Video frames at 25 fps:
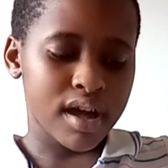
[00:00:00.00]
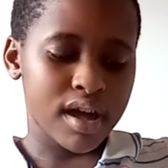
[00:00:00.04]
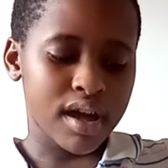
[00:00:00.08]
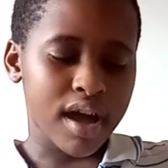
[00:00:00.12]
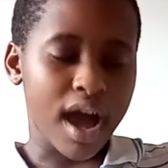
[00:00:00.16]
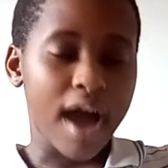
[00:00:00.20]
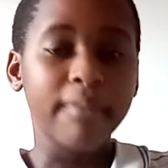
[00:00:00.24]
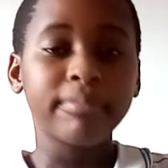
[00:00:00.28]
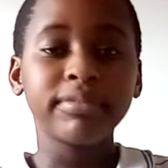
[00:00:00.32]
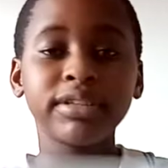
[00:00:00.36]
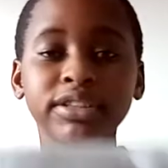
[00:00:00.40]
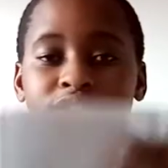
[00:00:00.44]

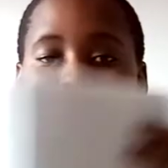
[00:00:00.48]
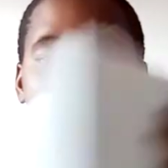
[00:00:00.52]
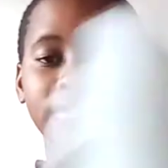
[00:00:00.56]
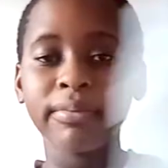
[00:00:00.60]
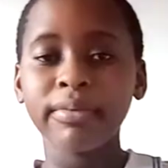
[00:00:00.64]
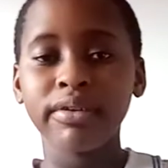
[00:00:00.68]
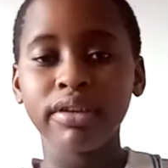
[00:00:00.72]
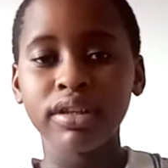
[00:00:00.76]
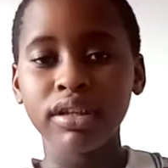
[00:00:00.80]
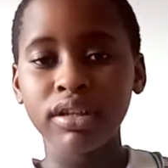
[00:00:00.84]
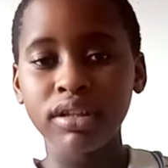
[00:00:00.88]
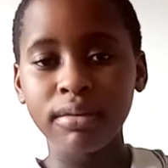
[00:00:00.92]
I'm just gonna be
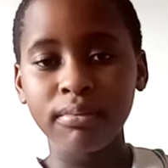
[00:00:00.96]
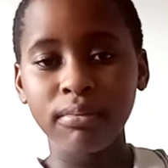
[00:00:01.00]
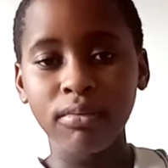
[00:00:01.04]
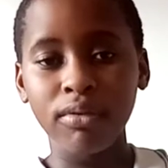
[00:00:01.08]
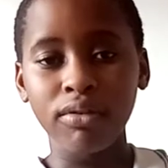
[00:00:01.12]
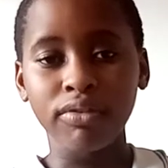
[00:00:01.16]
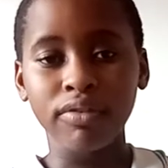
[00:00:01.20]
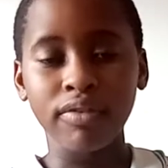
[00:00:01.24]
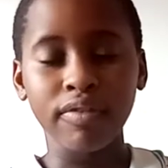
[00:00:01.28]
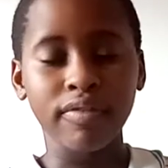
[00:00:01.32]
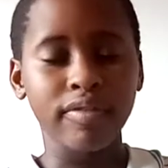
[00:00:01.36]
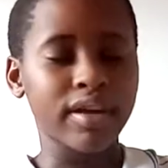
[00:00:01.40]
reading them
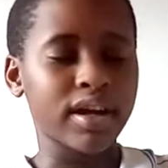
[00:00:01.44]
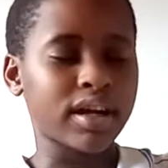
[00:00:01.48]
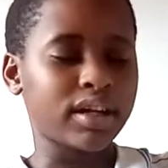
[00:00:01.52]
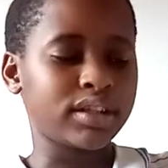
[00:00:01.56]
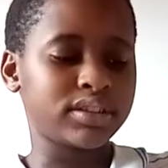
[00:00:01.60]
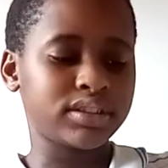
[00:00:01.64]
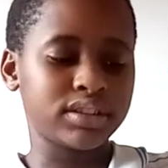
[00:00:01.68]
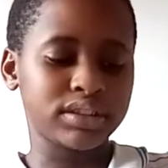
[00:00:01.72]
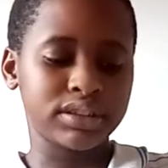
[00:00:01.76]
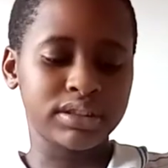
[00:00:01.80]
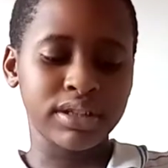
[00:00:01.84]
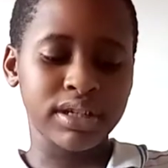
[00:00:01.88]
off of here,
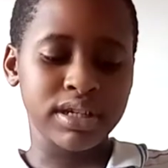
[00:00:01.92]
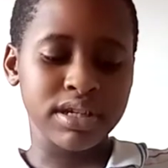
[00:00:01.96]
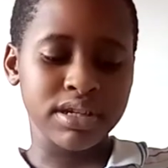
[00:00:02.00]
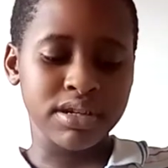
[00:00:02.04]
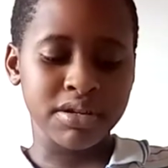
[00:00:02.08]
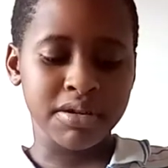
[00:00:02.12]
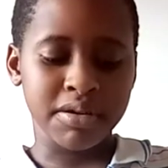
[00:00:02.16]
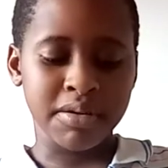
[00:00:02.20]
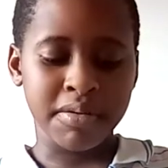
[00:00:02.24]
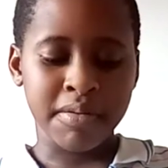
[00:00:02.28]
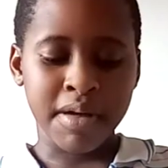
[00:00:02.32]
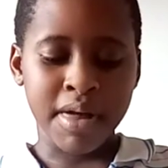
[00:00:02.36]
just so you
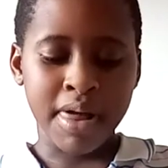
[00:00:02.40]
know.